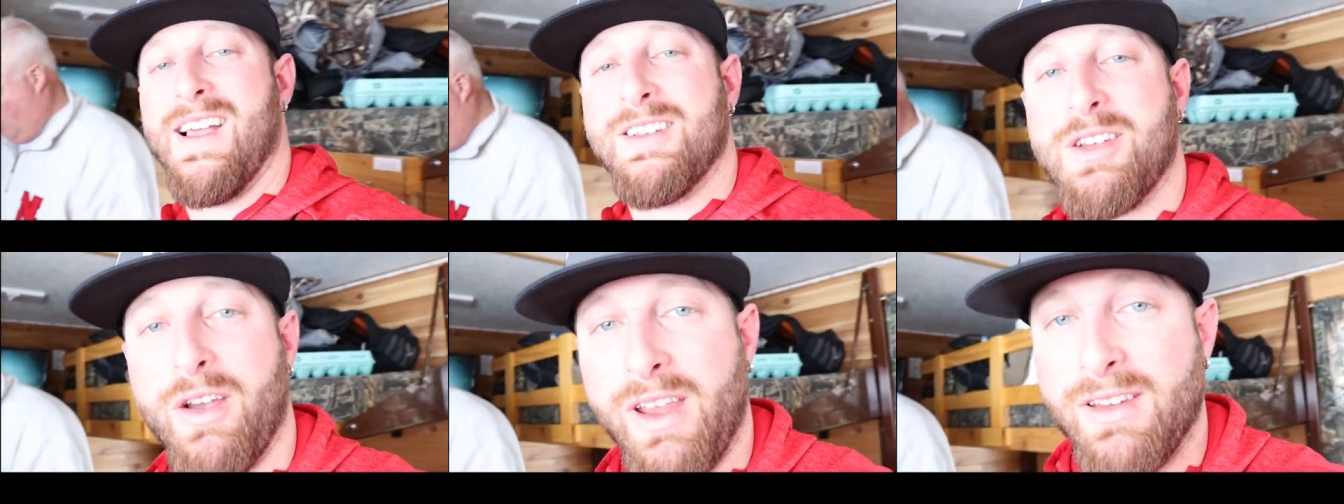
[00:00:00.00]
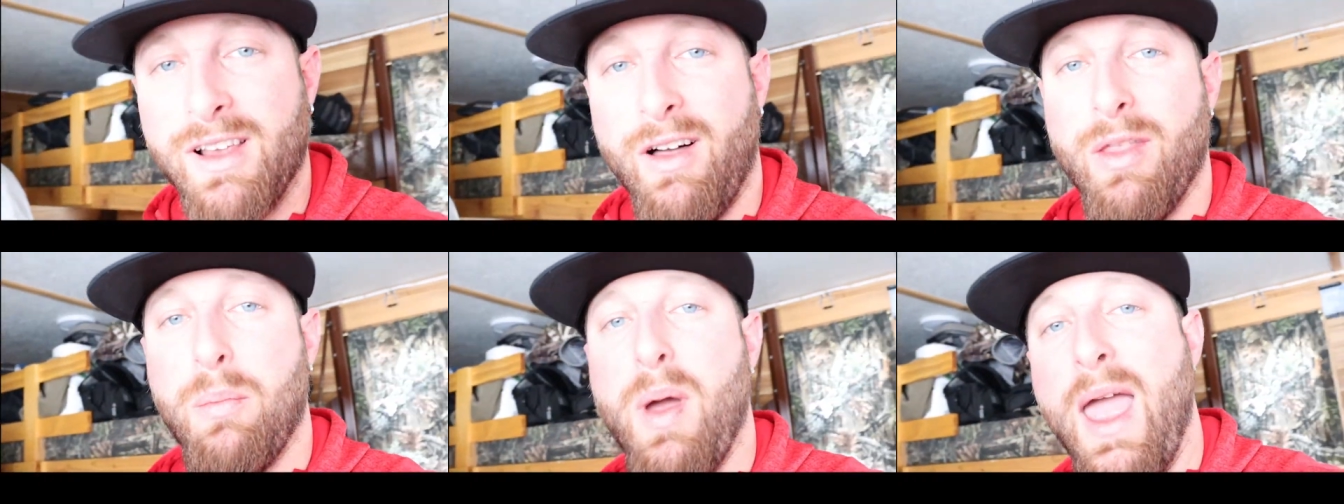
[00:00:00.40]
so he's
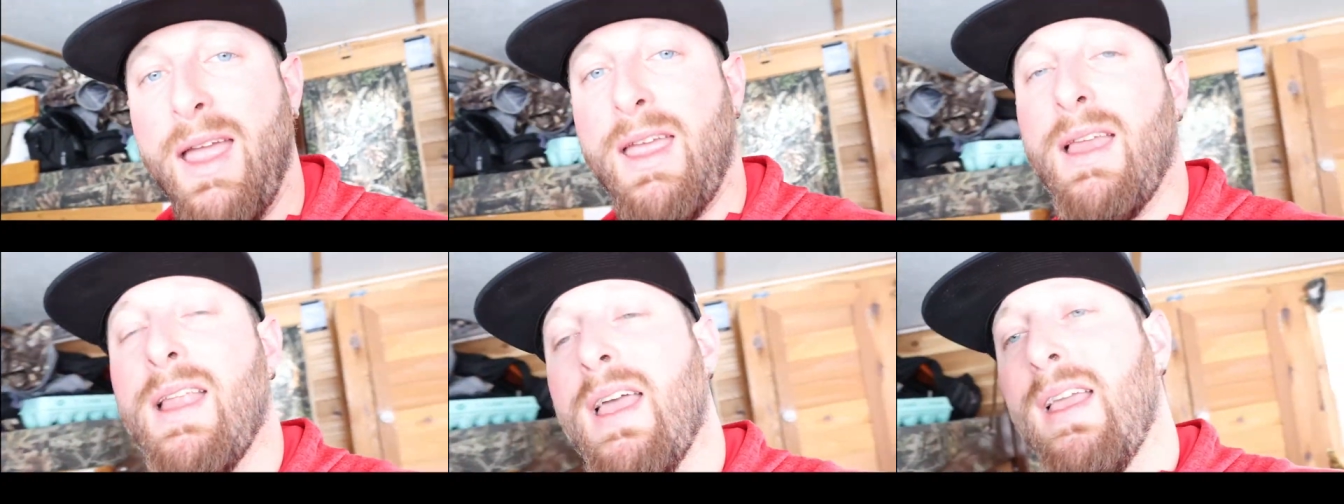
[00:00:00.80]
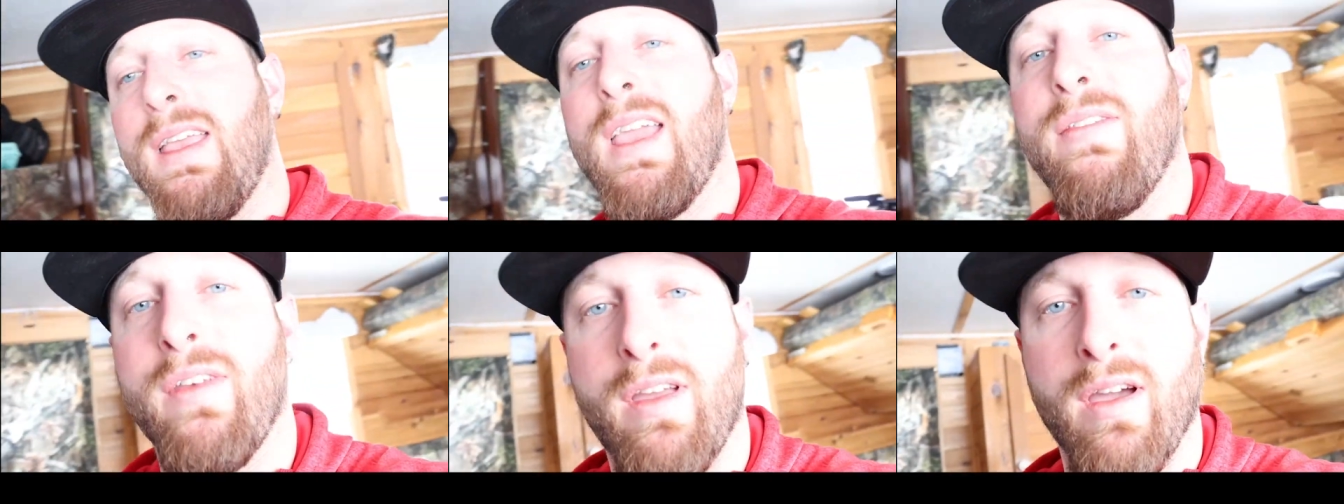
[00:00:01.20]
on the bacon,
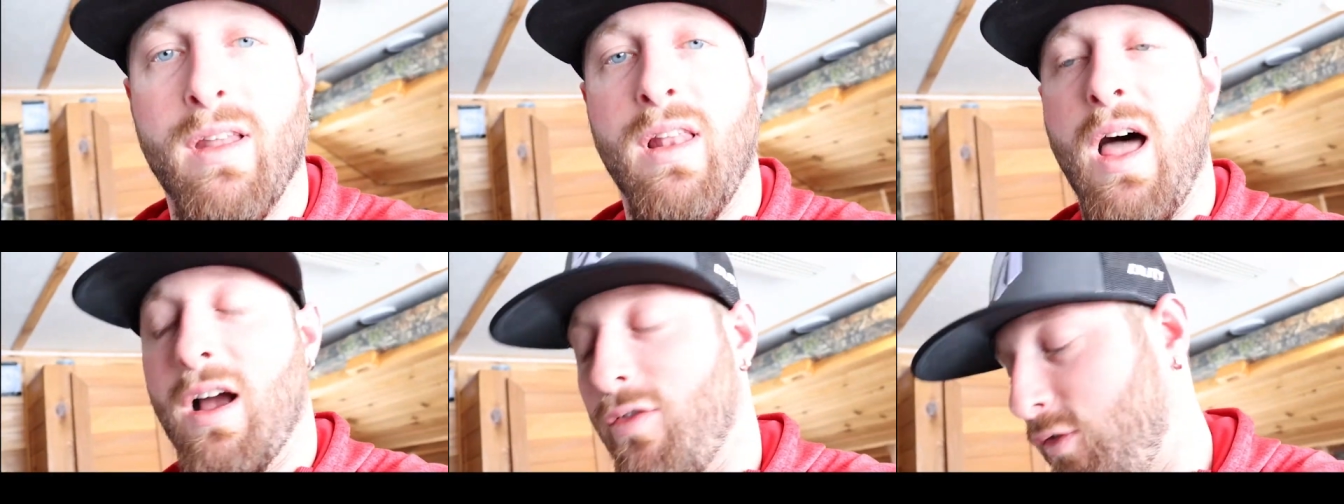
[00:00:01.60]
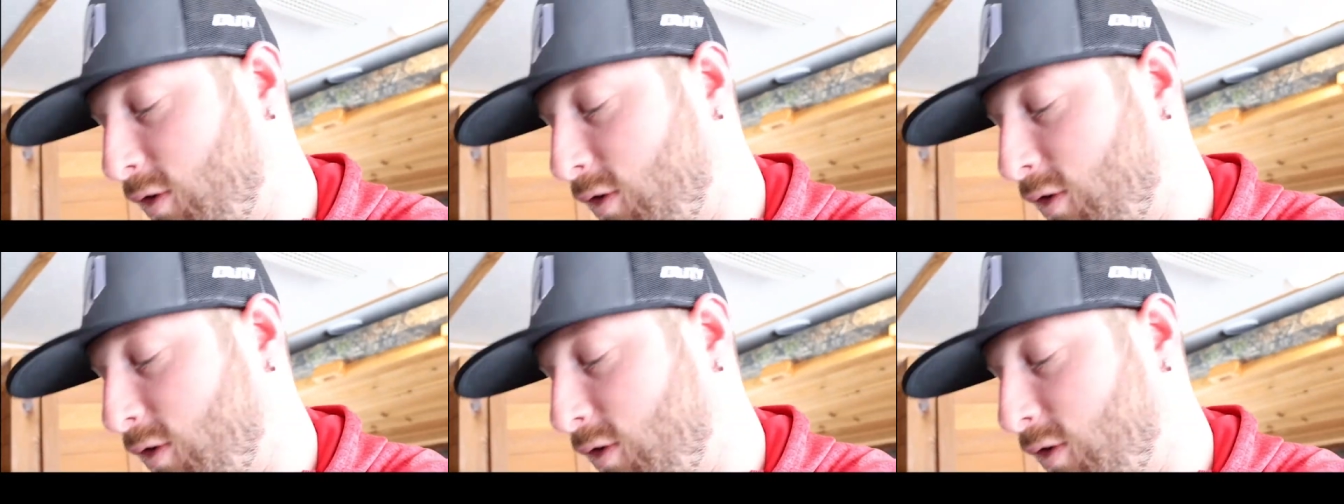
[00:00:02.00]
getting the good luck